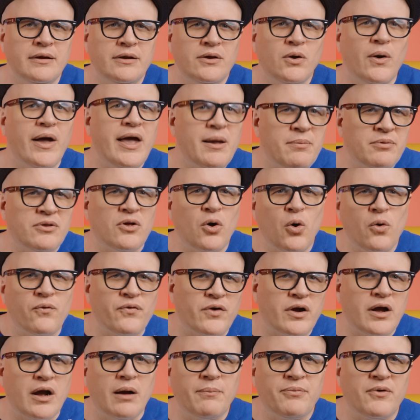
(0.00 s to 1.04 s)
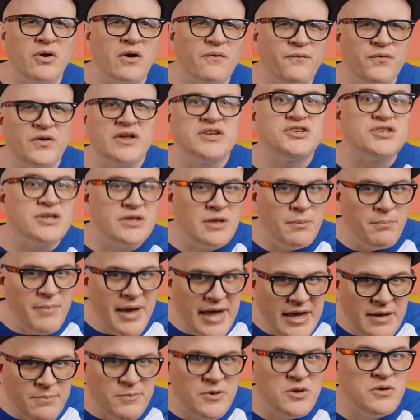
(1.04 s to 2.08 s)
you know, able to overcome their affliction to
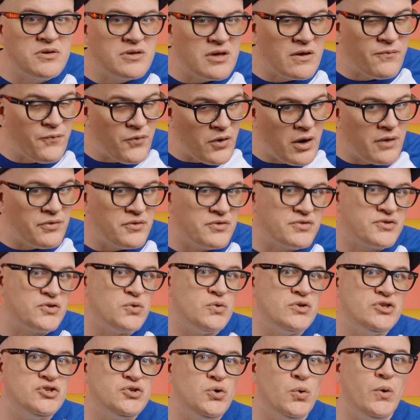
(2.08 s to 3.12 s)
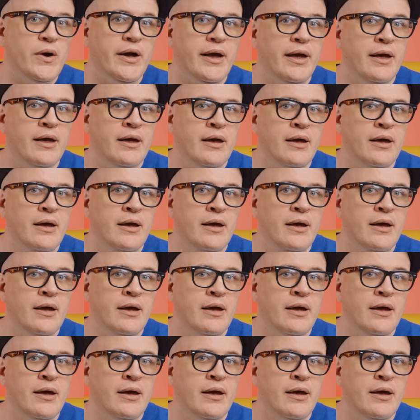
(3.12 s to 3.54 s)
make music for others to enjoy.